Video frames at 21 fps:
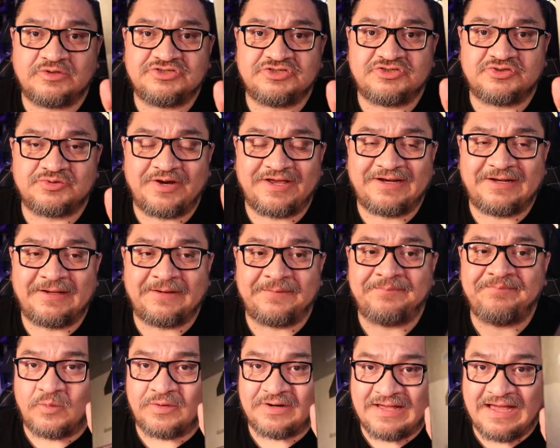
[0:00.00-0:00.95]
what you trade
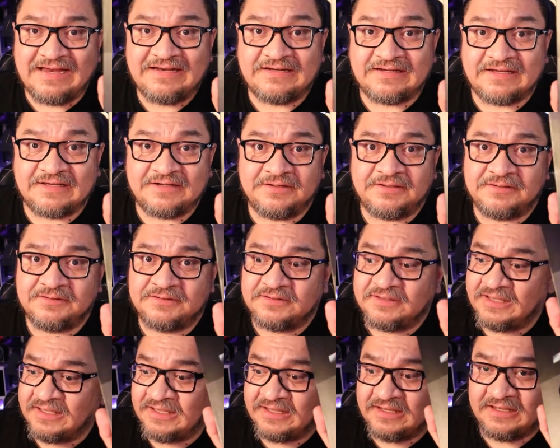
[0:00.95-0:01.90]
in. What I did,
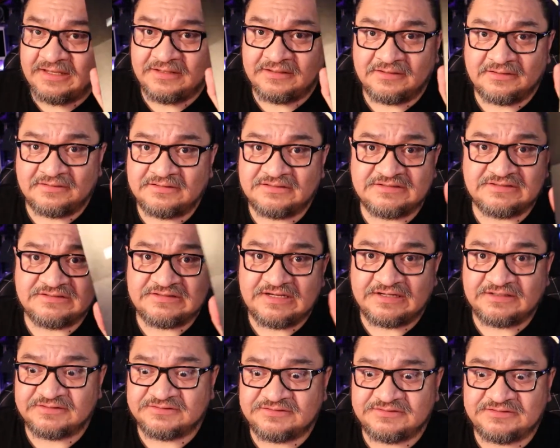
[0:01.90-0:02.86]
and this is
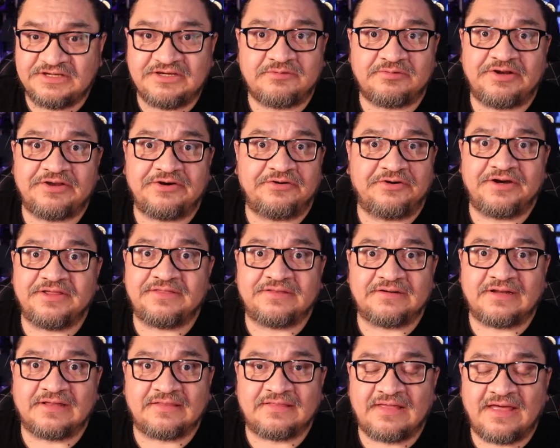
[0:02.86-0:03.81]
not a secret or
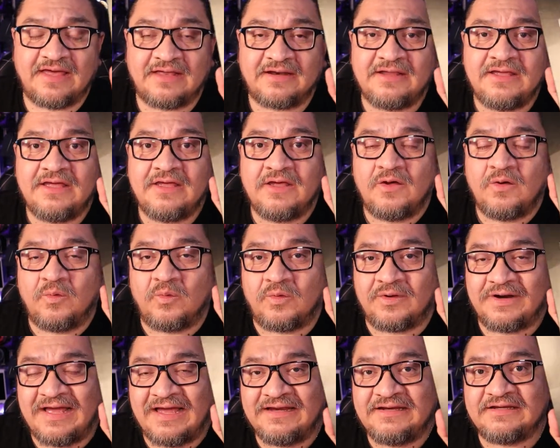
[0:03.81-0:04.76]
anything like that,
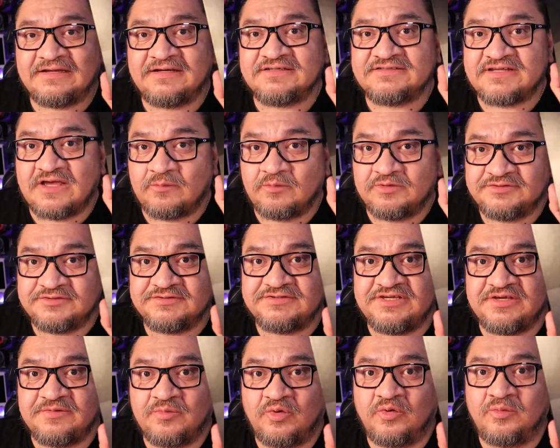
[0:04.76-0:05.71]
what I did is I went to
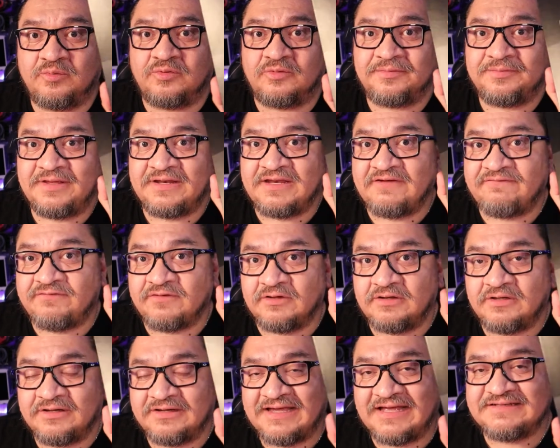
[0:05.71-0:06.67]
T-Mobile. And if you
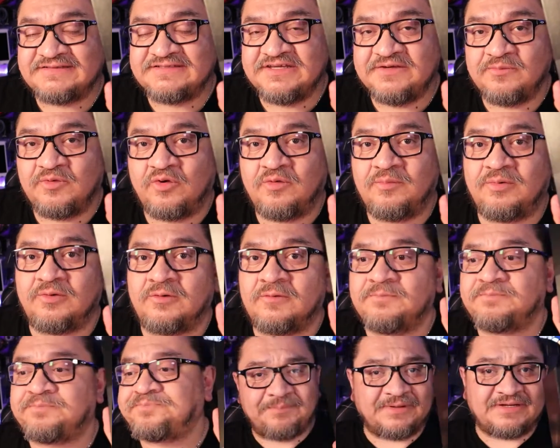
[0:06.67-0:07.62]
look at
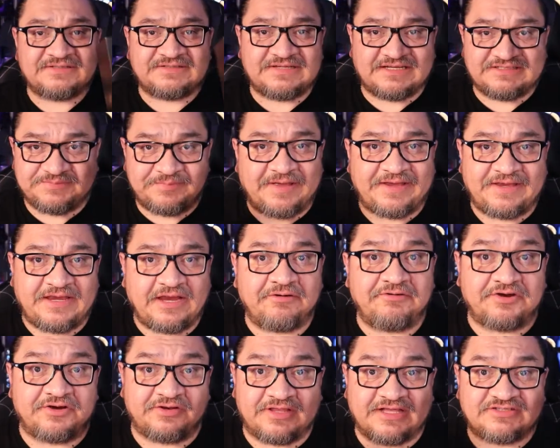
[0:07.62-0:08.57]
T-Mobile, because that's my
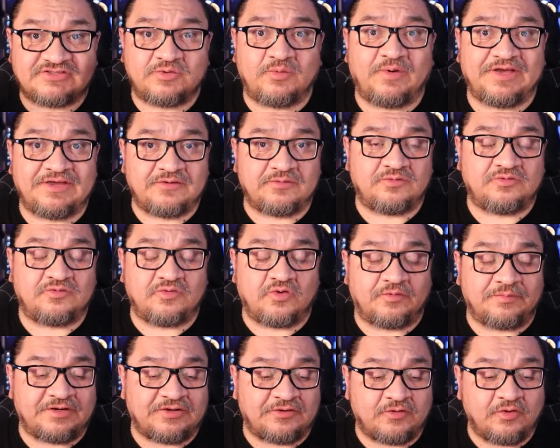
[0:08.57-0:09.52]
carrier, that's who I
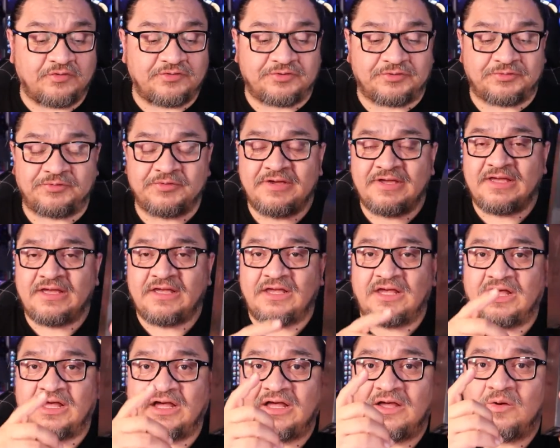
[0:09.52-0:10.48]
normally go through.
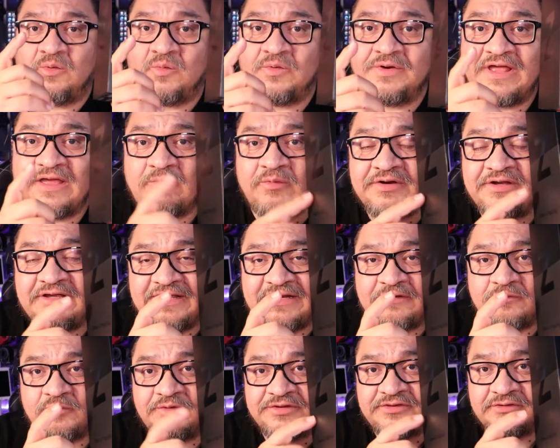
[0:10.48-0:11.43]
When I went ahead
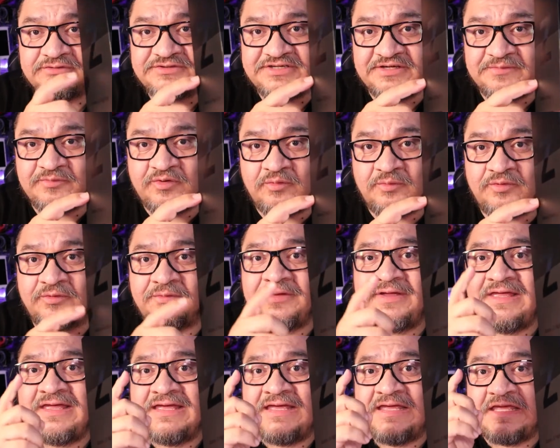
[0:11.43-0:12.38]
and went through T-Mobile,
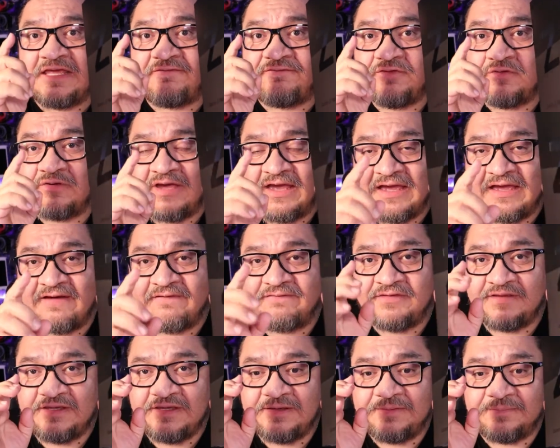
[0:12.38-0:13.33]
if you have
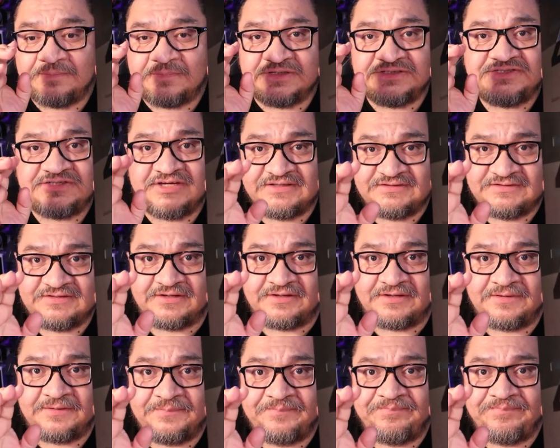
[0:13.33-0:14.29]
the
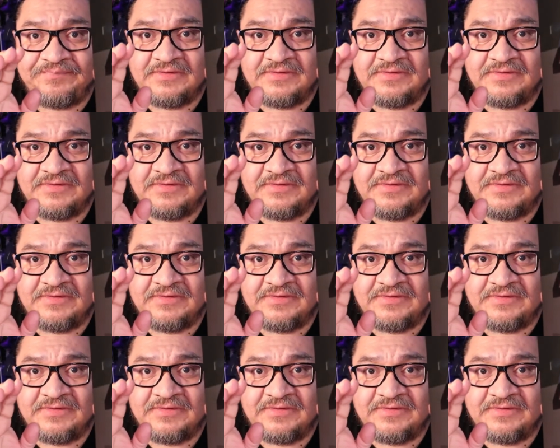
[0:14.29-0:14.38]
Magenta